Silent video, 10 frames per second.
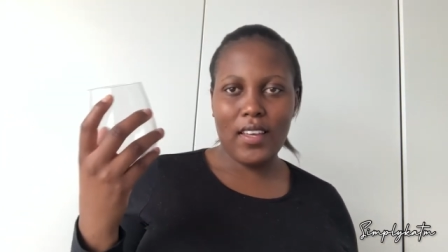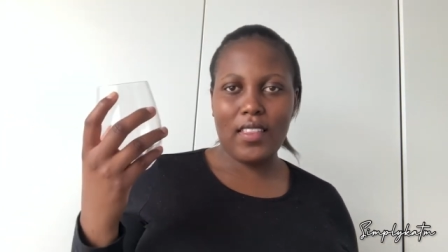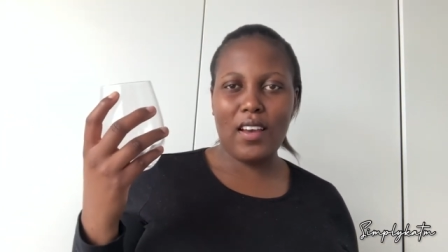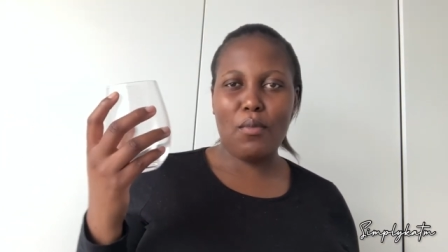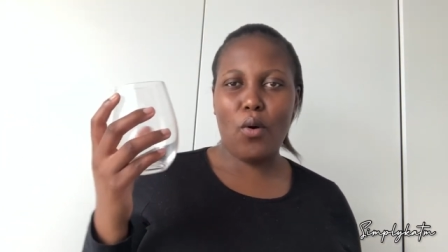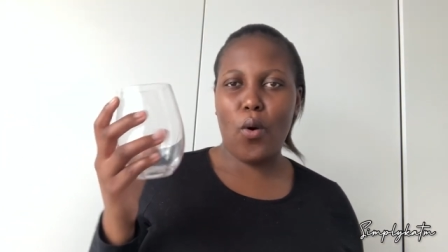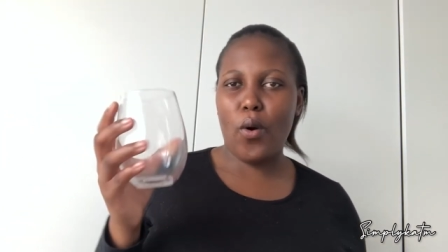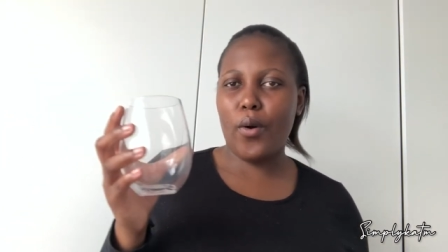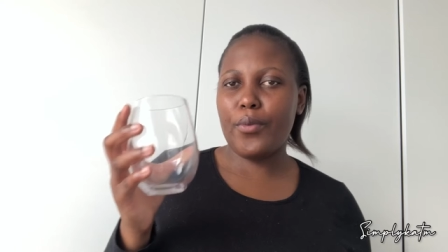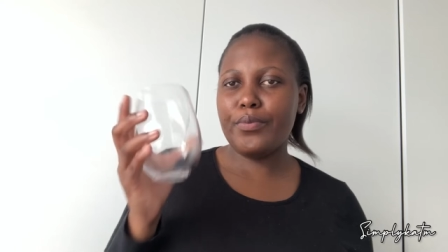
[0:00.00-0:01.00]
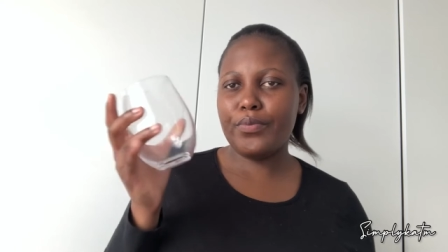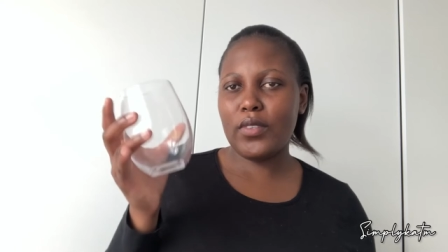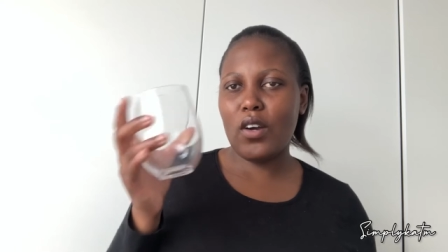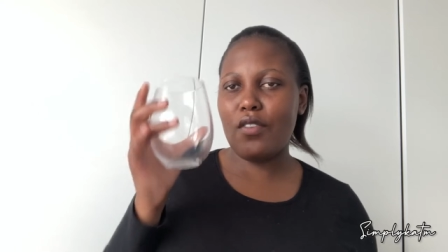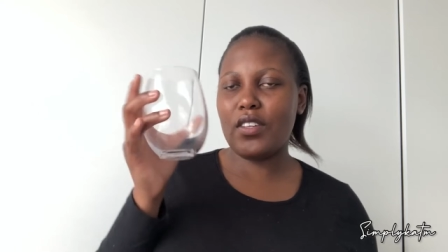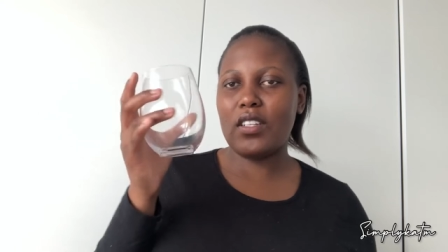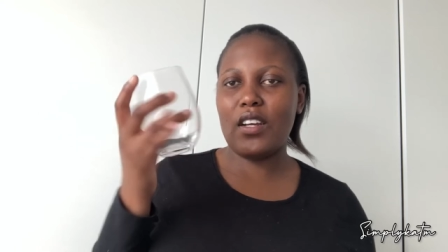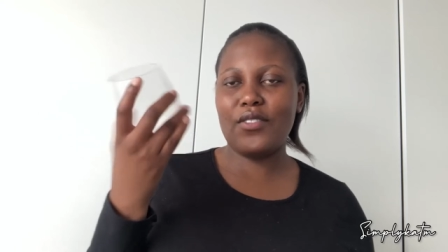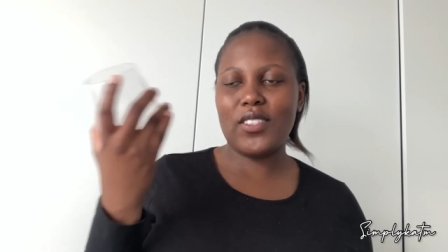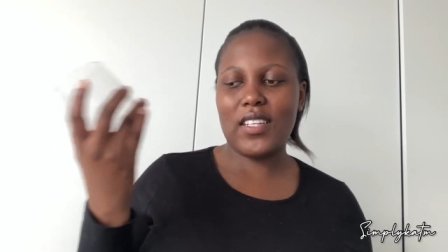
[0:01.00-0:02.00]
they are more of an
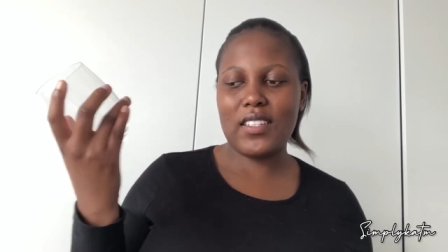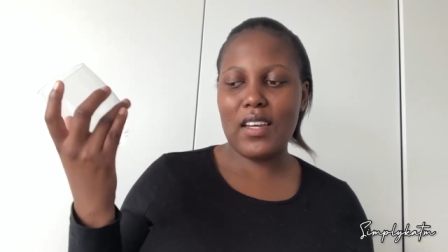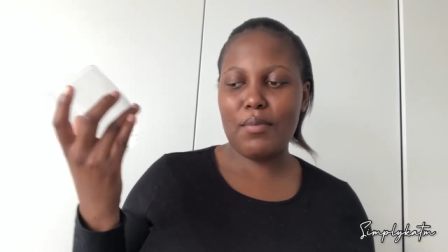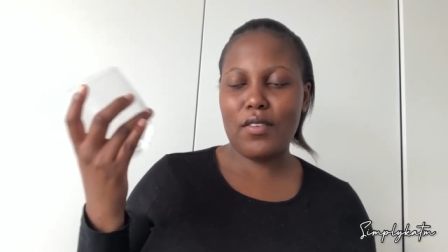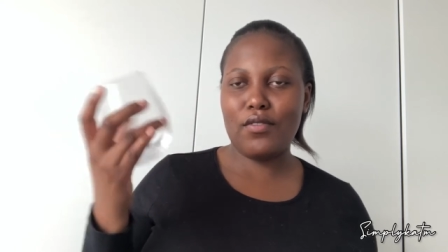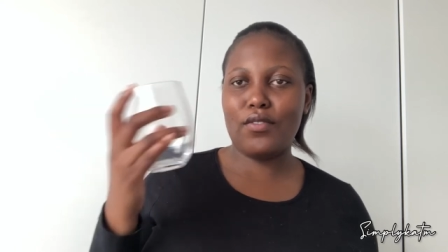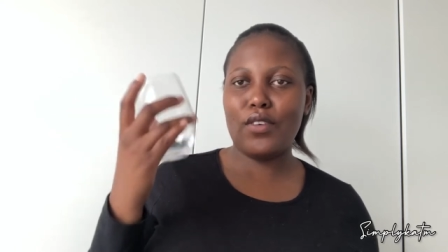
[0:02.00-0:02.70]
everyday type of